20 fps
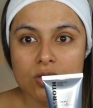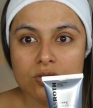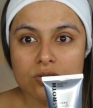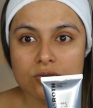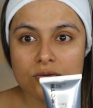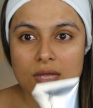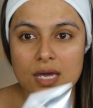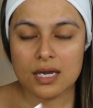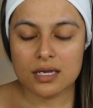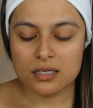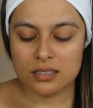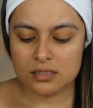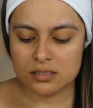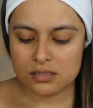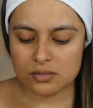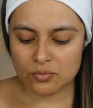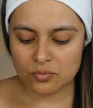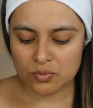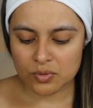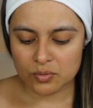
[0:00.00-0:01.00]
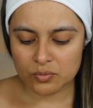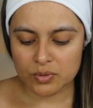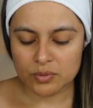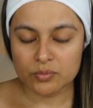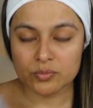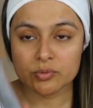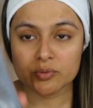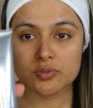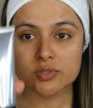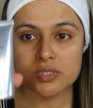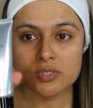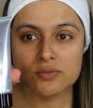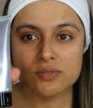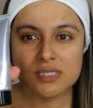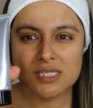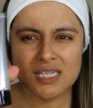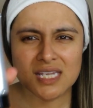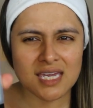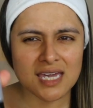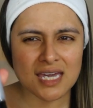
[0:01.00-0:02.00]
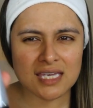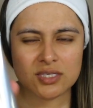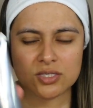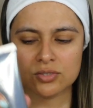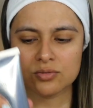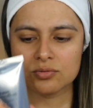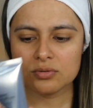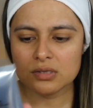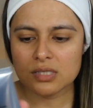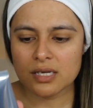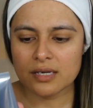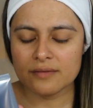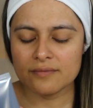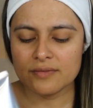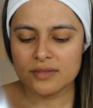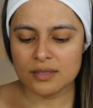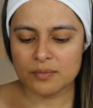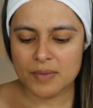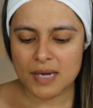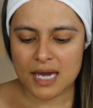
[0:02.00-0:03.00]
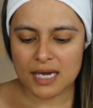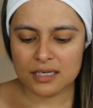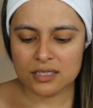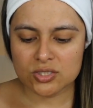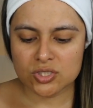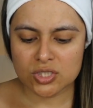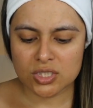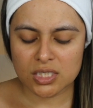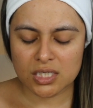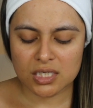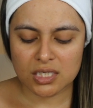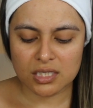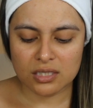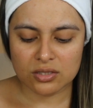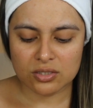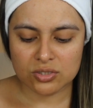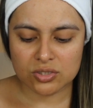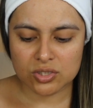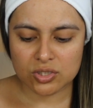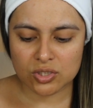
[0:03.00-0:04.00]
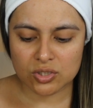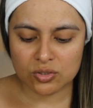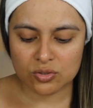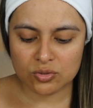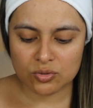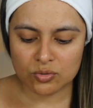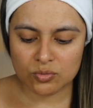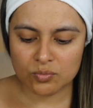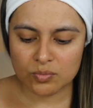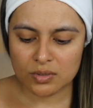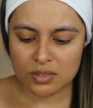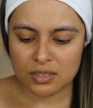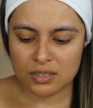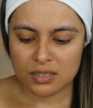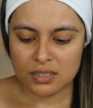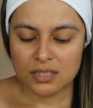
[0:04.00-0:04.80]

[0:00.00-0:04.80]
So that is what we will do today. I do love the packaging and the tube.